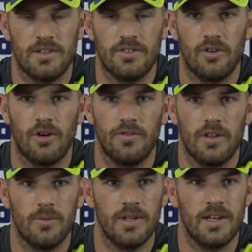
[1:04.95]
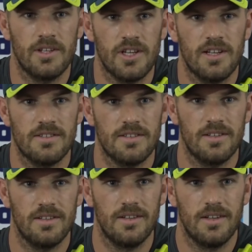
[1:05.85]
it's not often that we get a chance
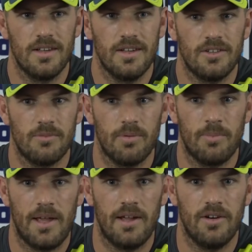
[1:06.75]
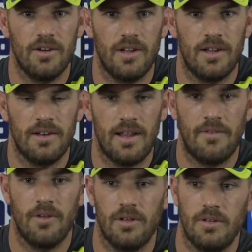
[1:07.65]
to prepare and
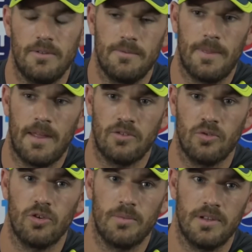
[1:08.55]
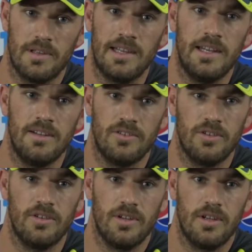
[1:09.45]
have a tournament lead
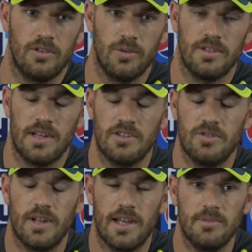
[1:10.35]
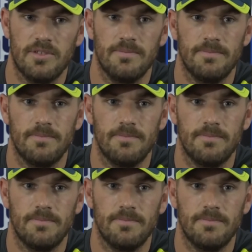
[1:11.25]
into international games.